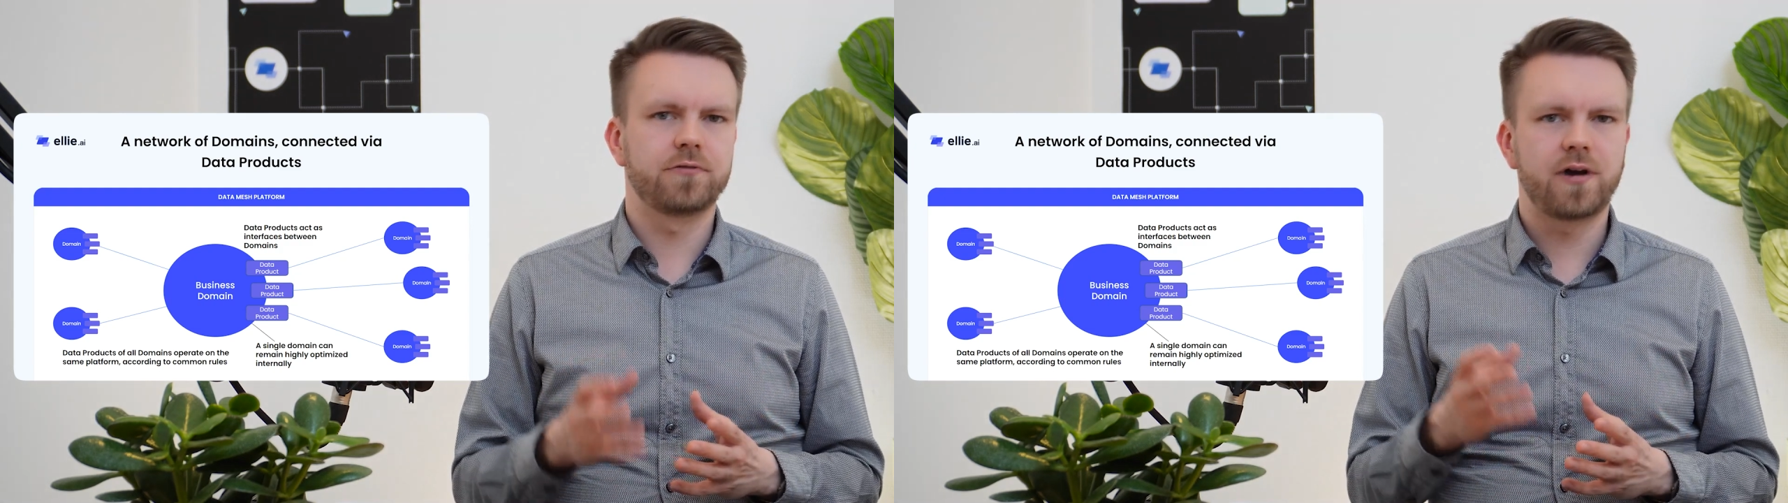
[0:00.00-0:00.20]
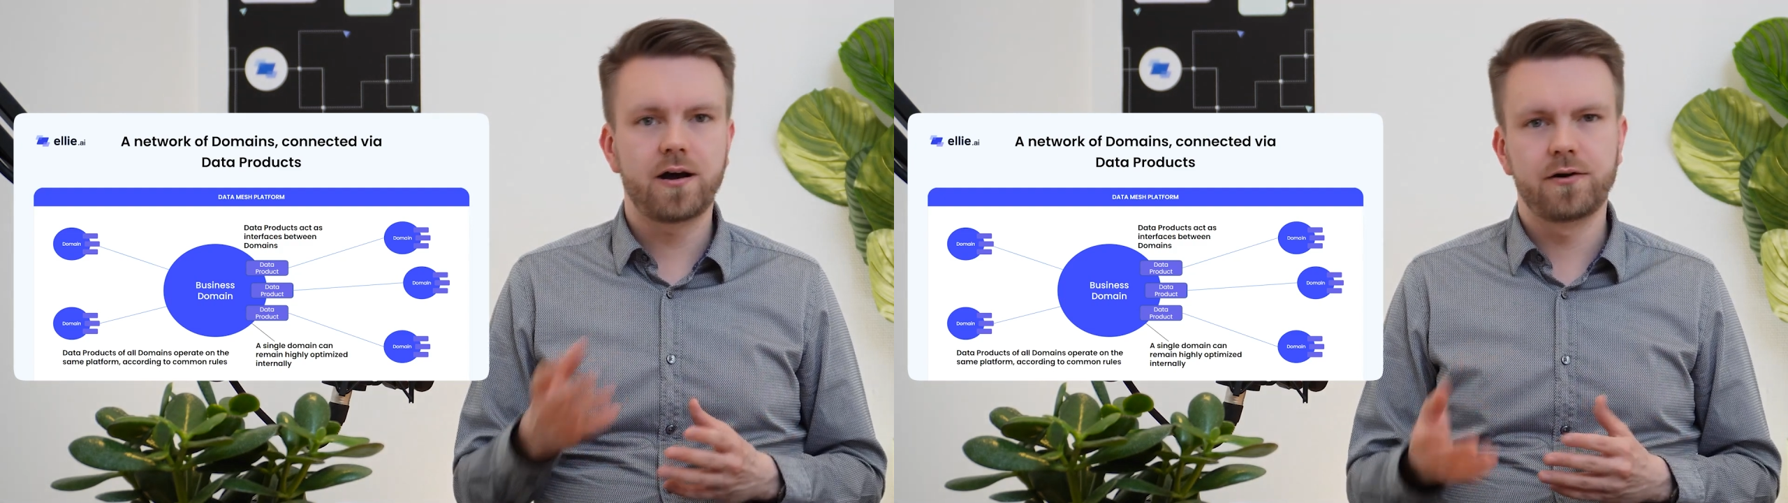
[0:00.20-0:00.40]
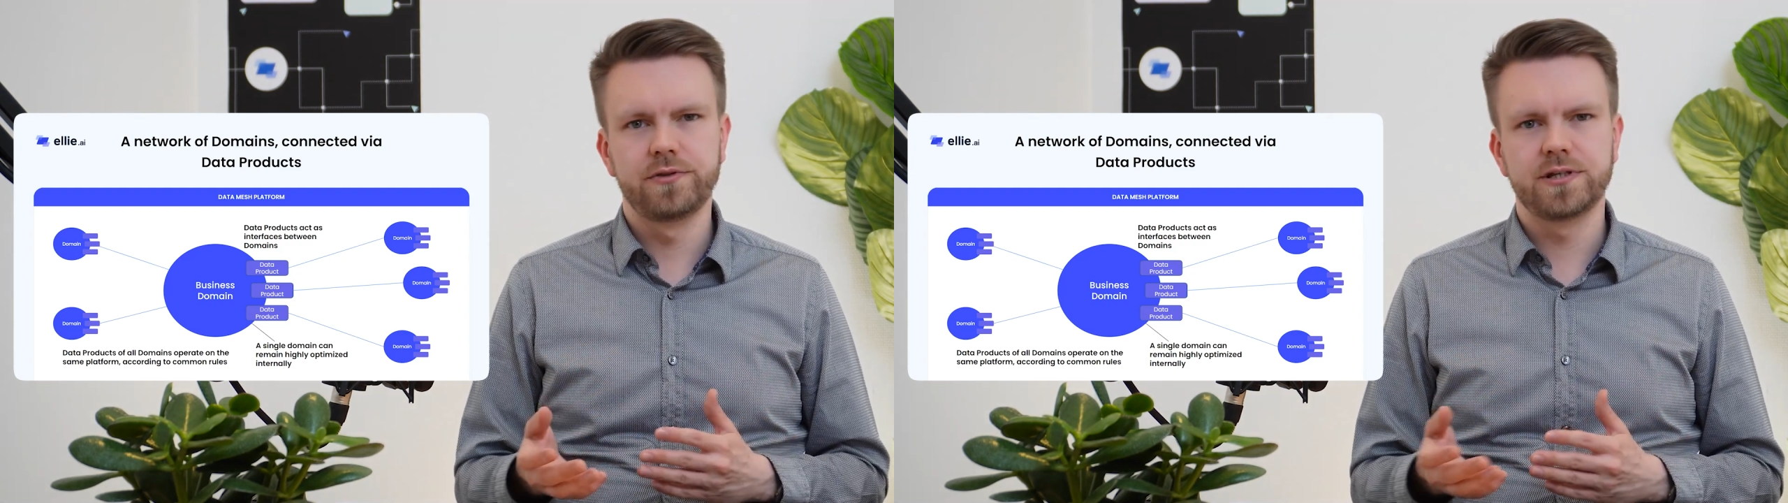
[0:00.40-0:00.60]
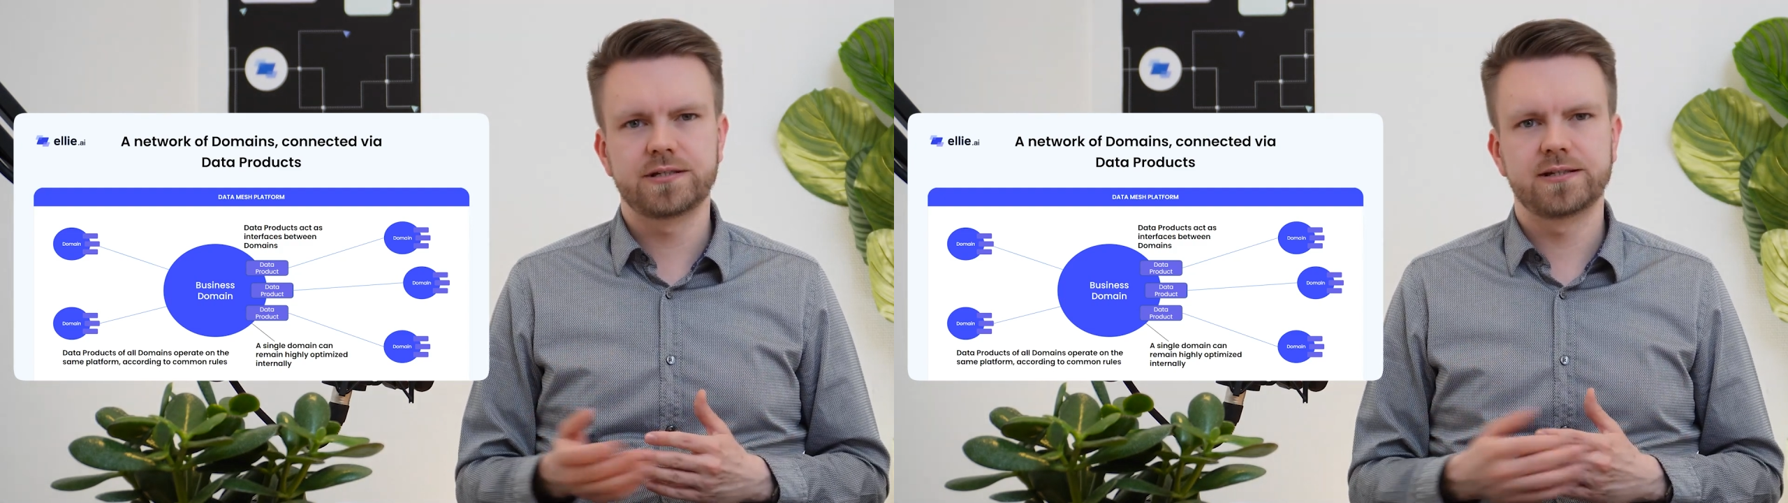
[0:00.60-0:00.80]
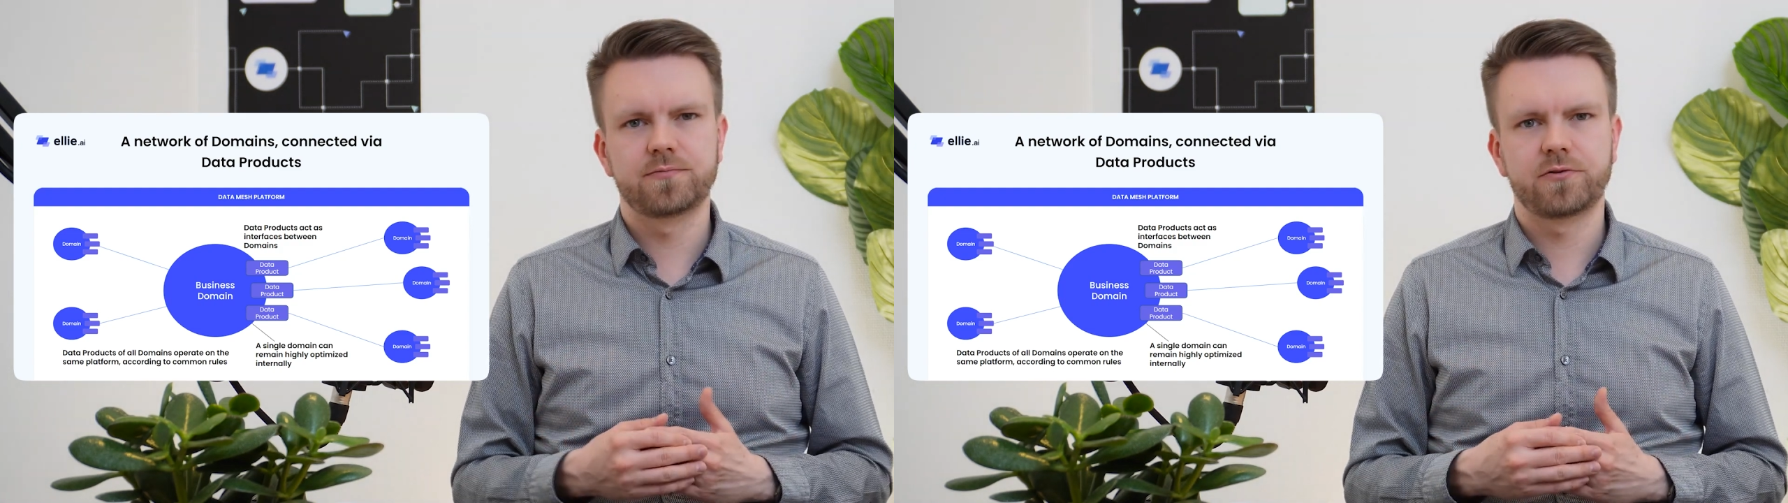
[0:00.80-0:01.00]
how these
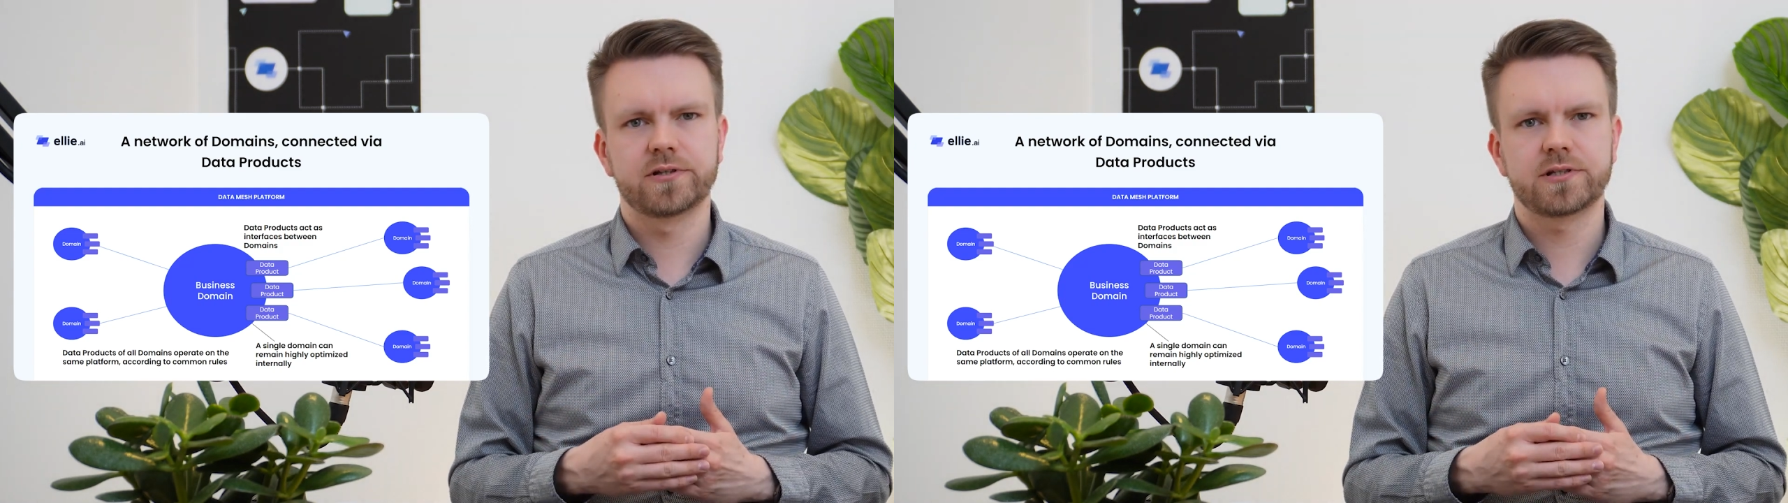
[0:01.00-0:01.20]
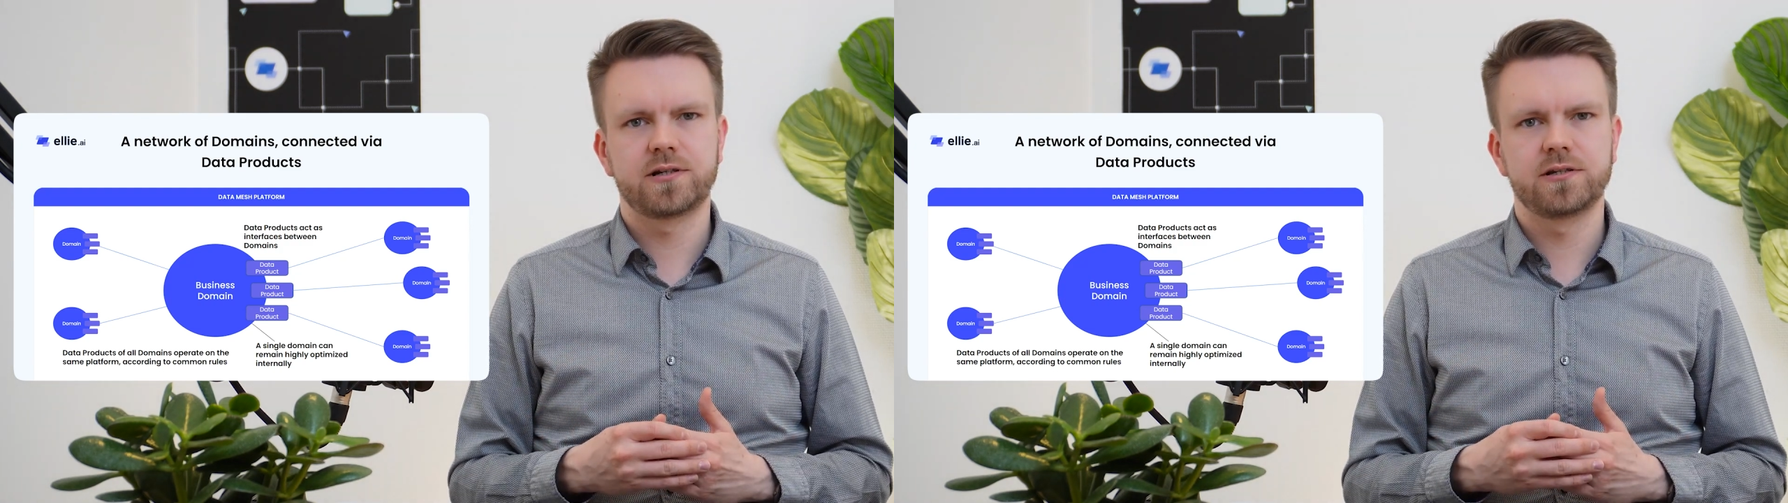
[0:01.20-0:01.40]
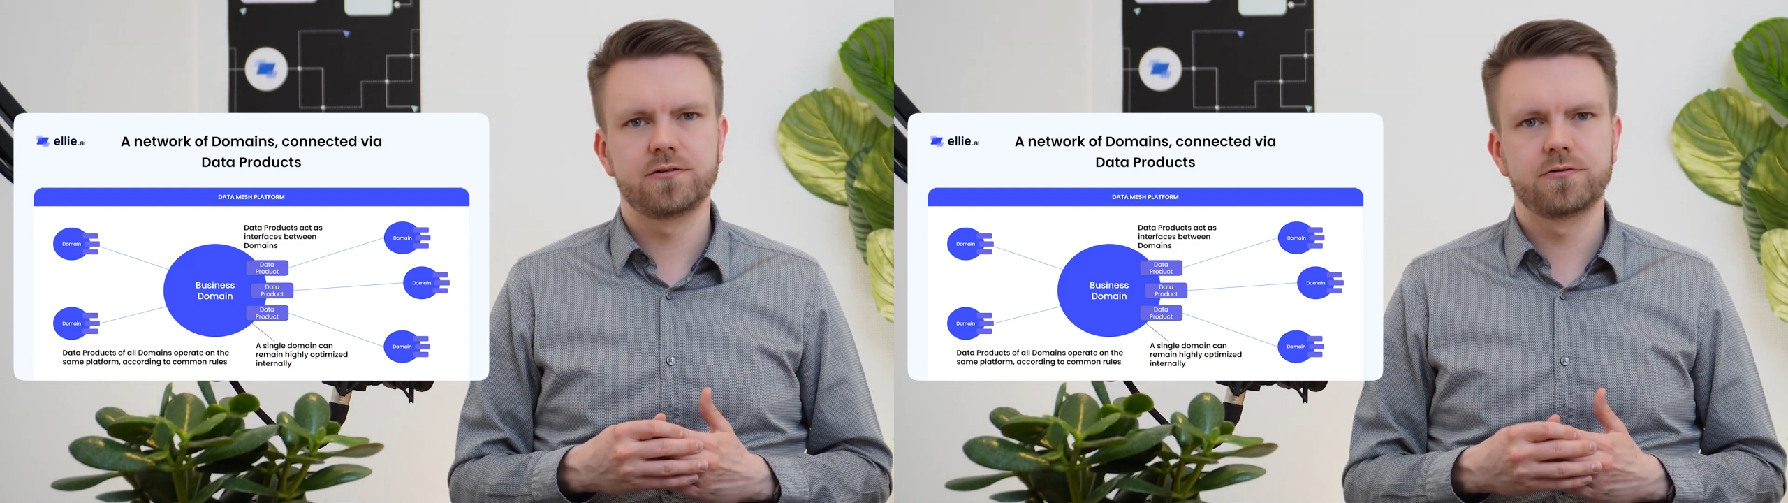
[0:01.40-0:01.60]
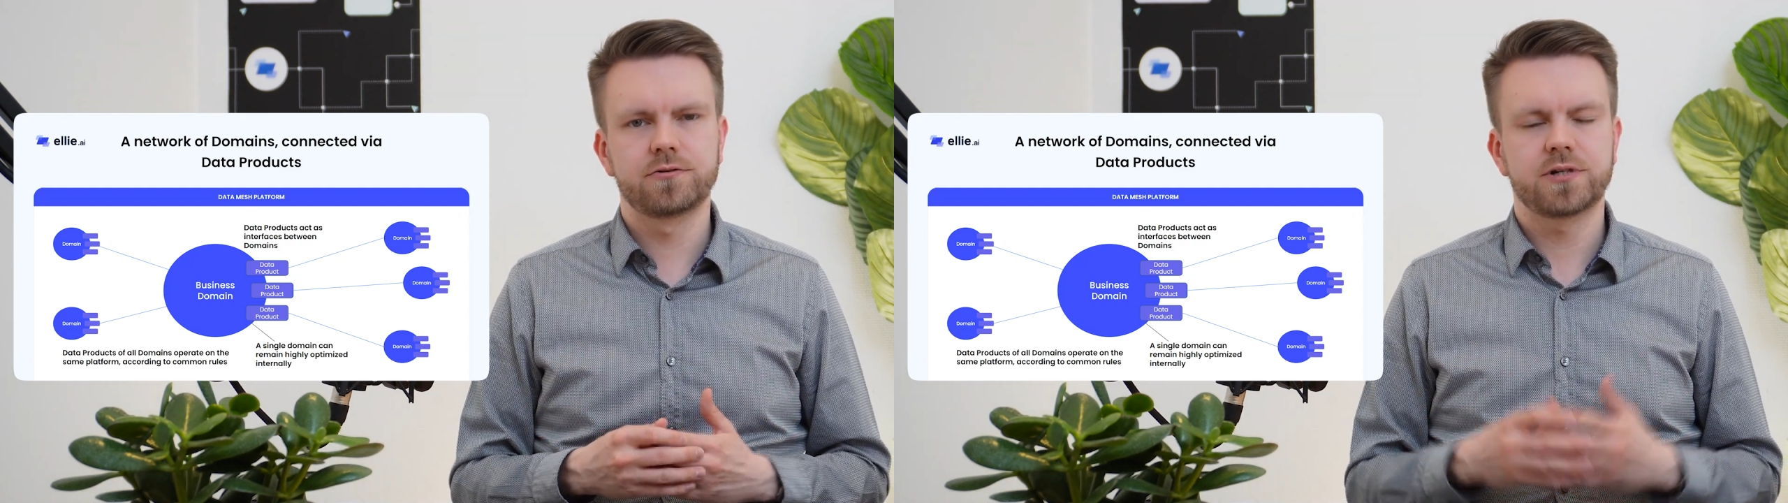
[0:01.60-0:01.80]
data products are used,